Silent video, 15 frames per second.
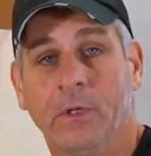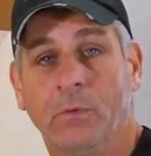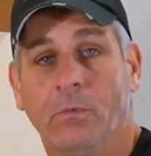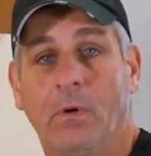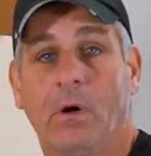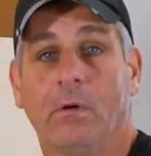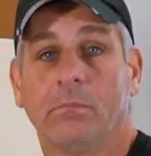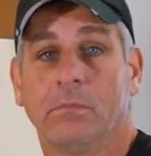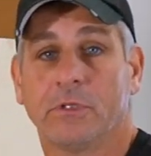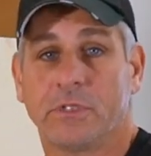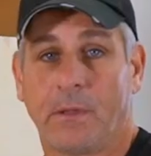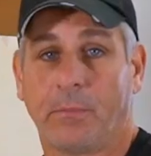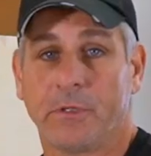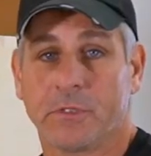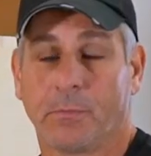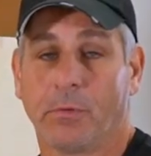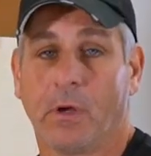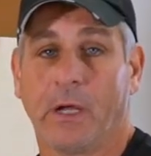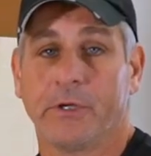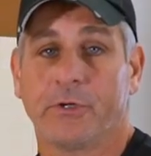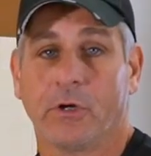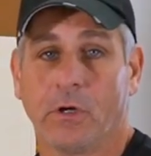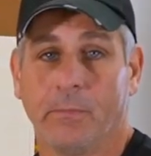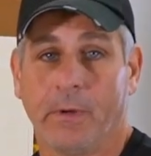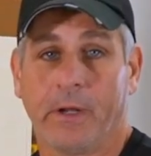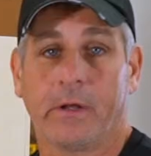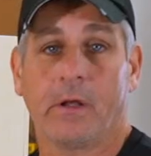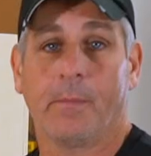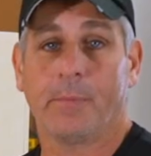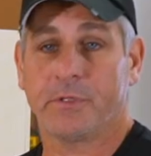Well, assembly is a broad term. It
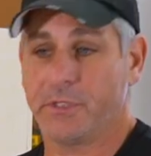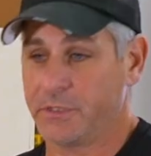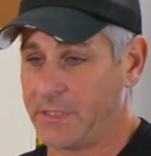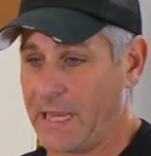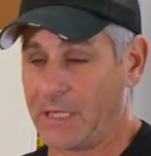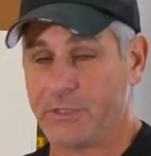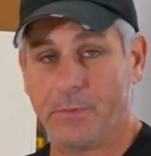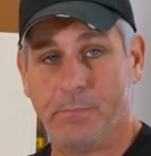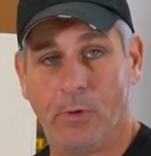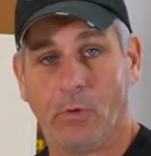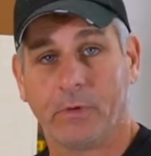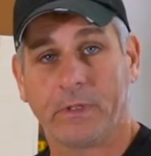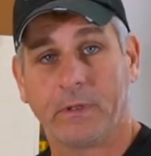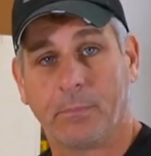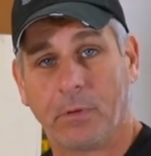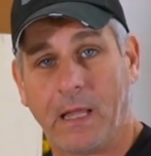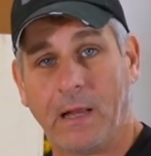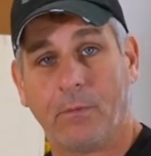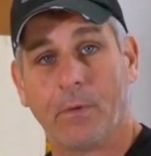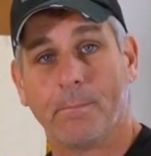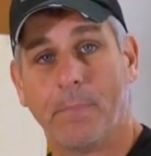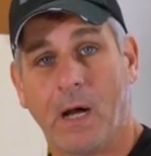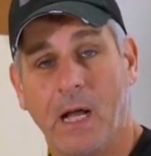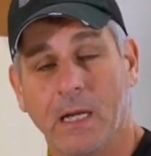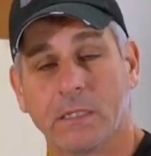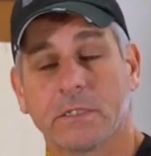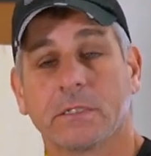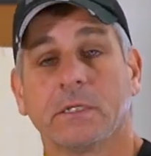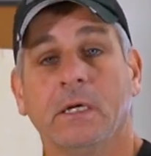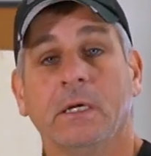encompasses actually building the plywood
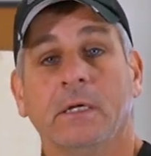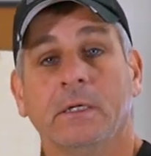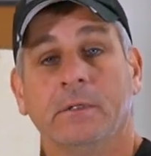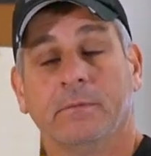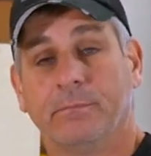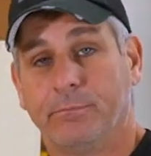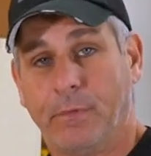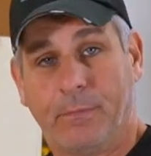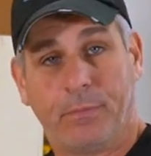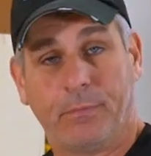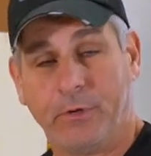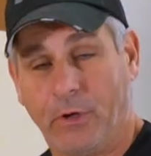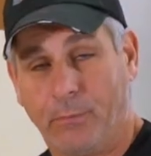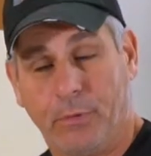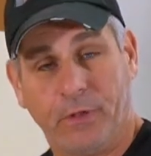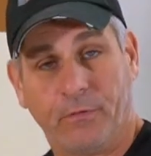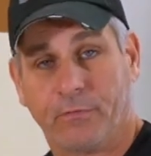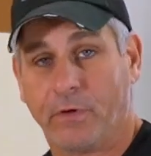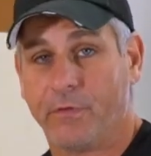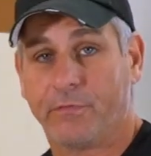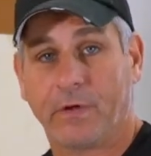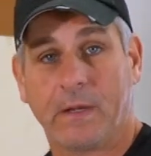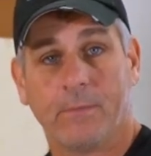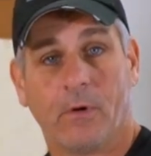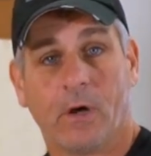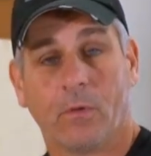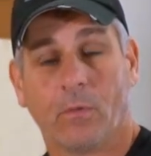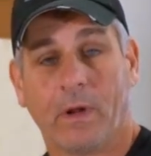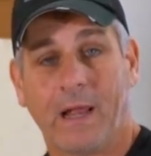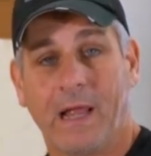box, putting the front frame
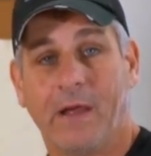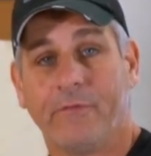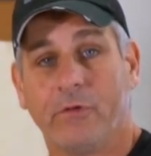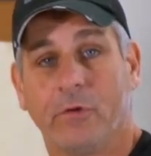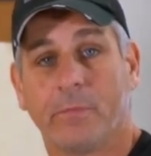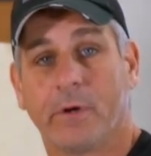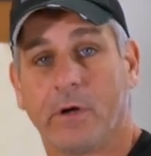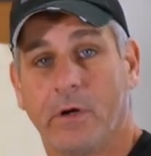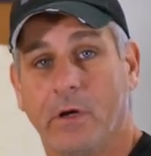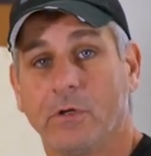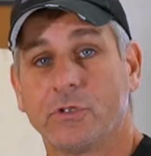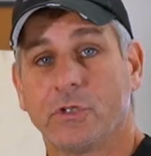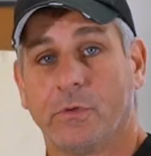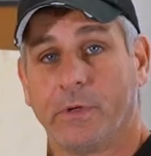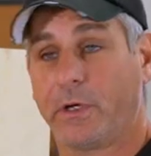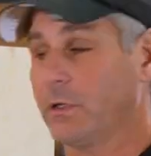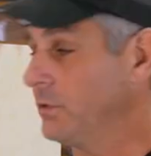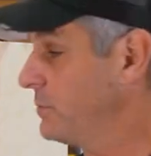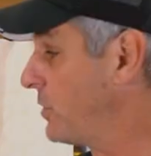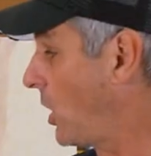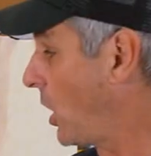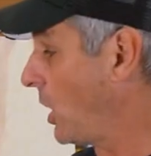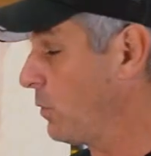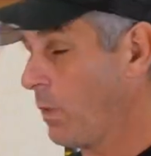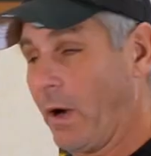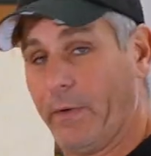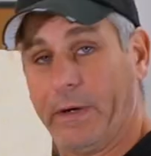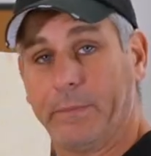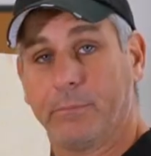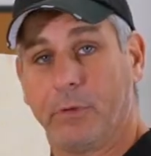on, what have you, but it also includes
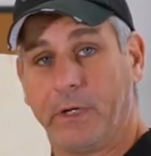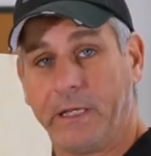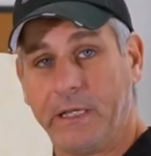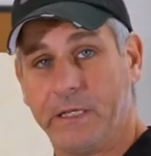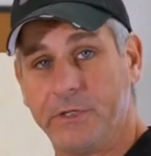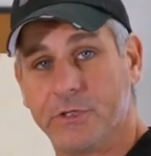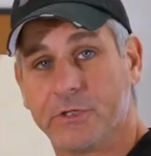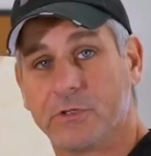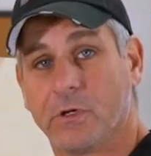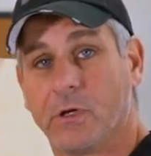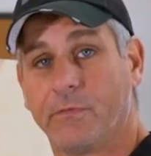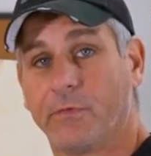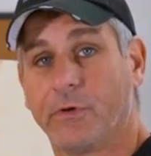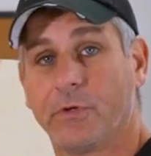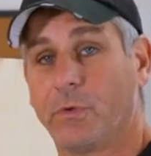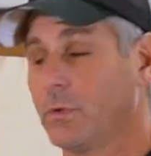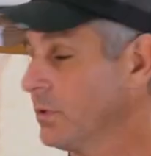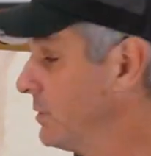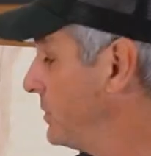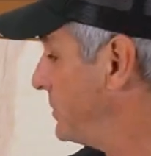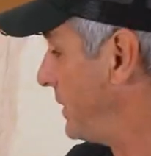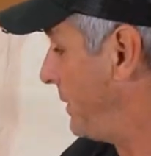hardwaring, putting hinges on for doors